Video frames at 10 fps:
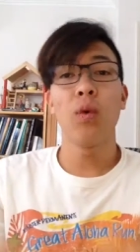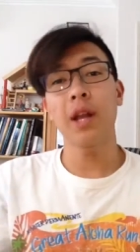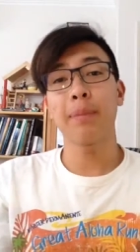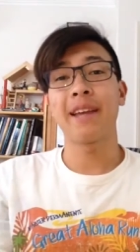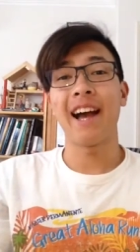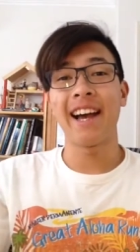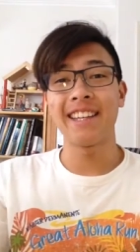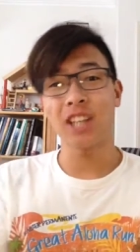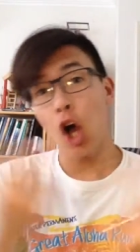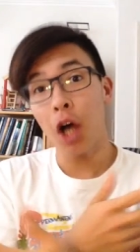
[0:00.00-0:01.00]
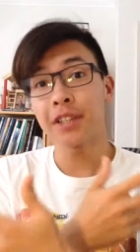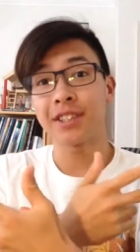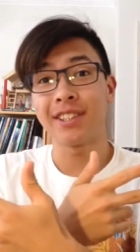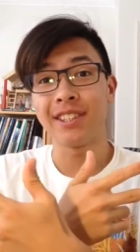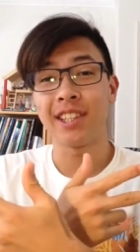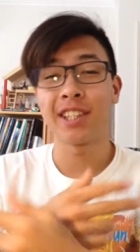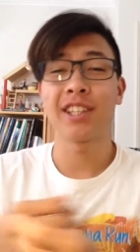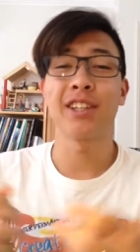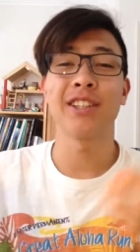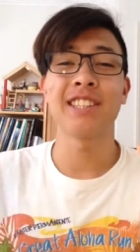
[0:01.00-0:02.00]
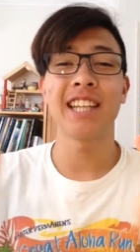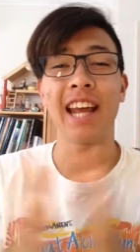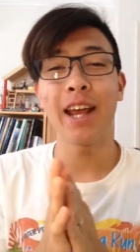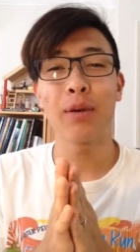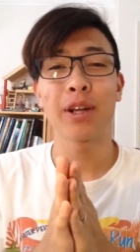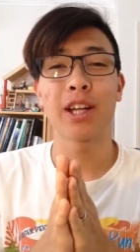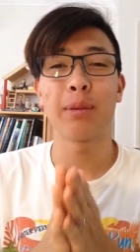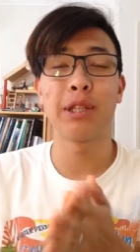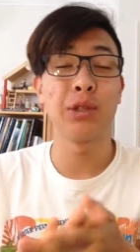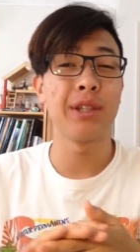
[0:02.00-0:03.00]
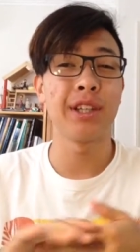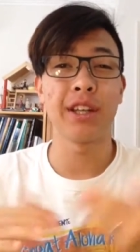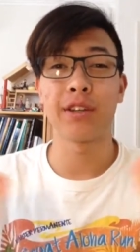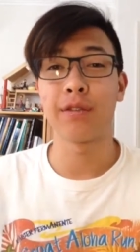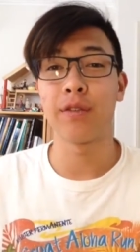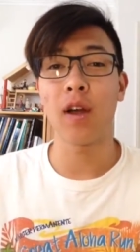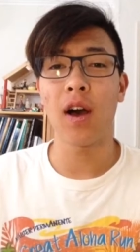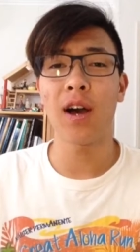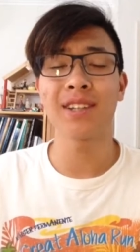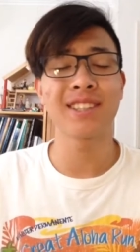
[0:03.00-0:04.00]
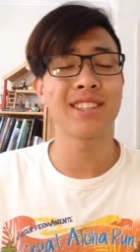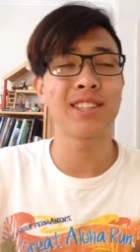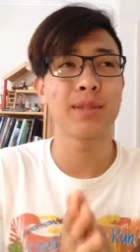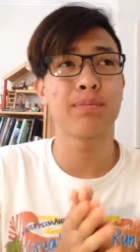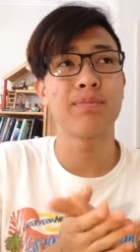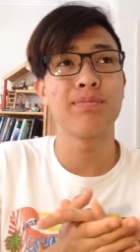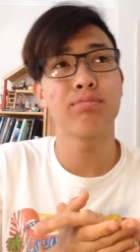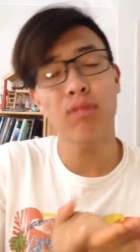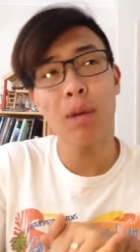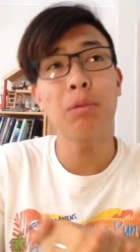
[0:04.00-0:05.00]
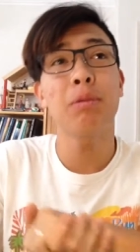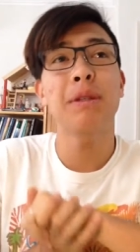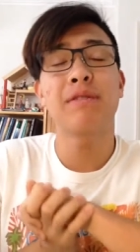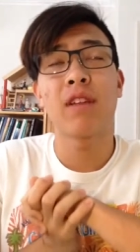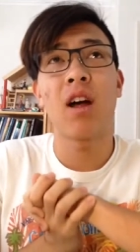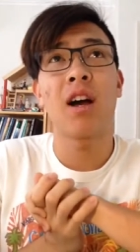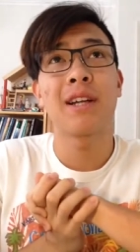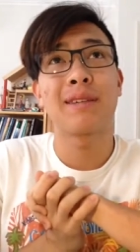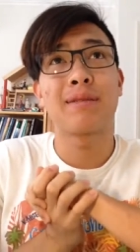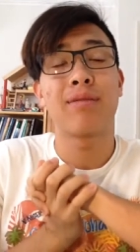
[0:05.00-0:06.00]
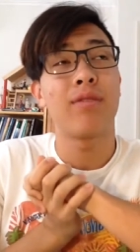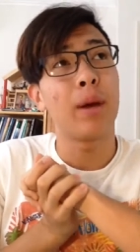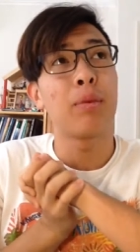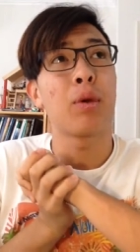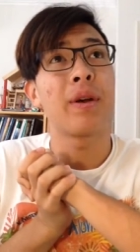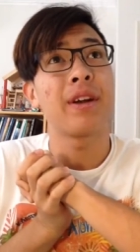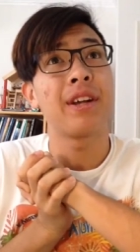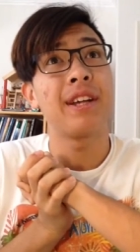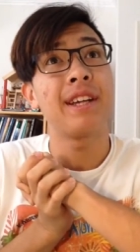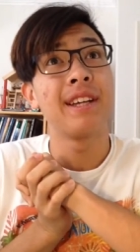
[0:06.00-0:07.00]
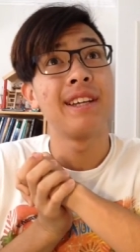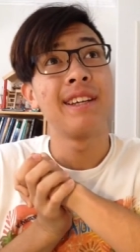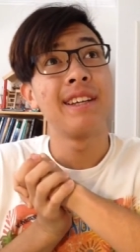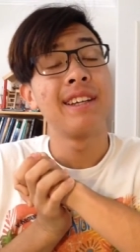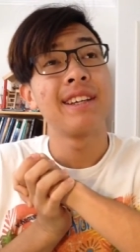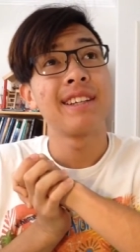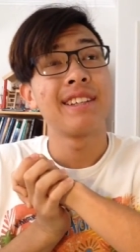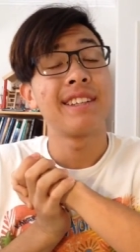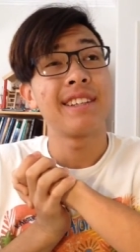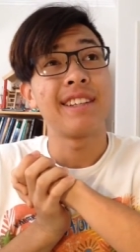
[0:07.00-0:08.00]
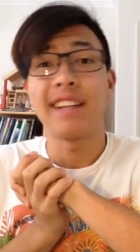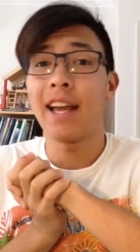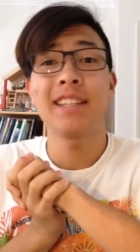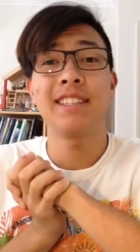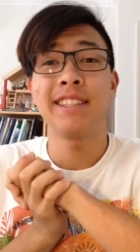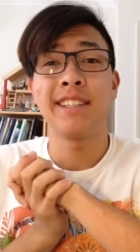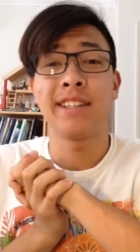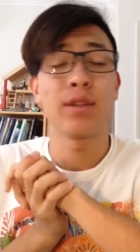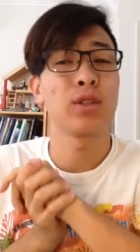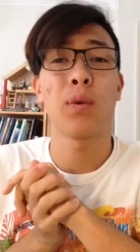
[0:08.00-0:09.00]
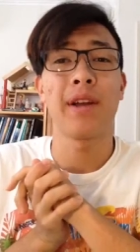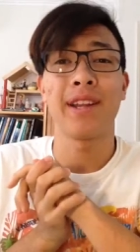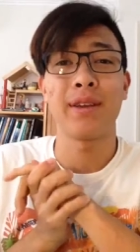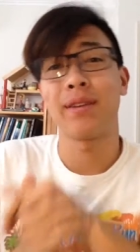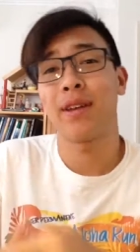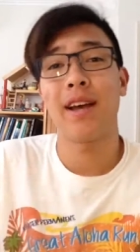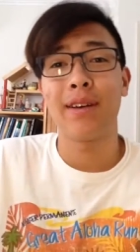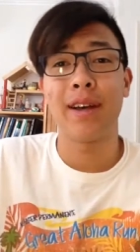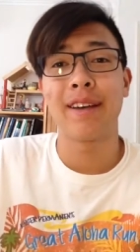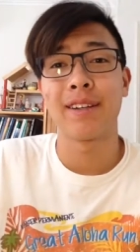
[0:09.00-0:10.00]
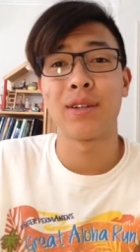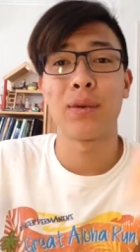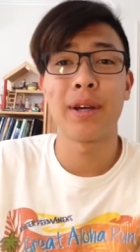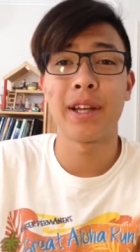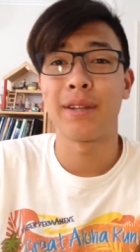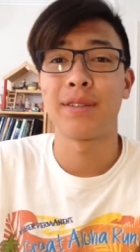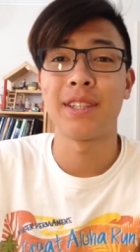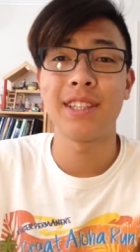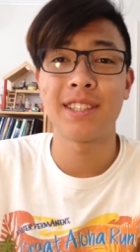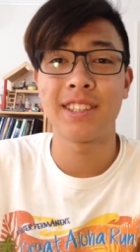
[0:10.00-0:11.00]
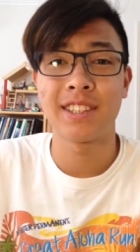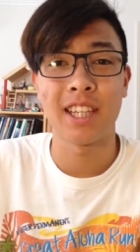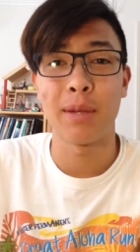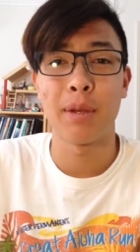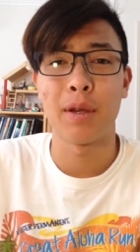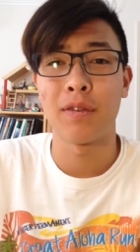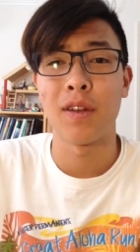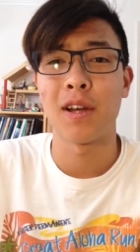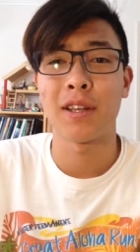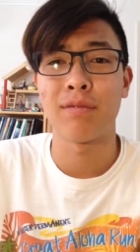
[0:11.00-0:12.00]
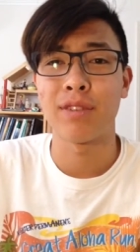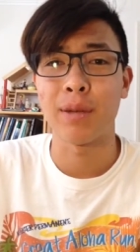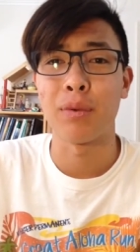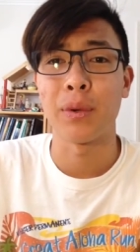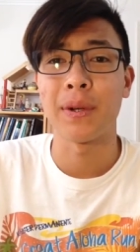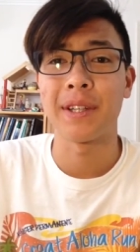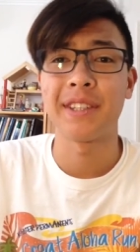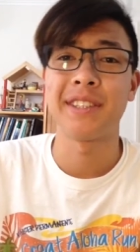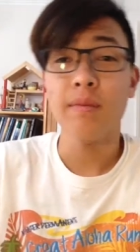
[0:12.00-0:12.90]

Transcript: What up guys, Austin Young here, and today we're going to be doing another vlog. This is probably vlog February 19 or 20, I, I don't know, whatever. It's going to be a vlog in February.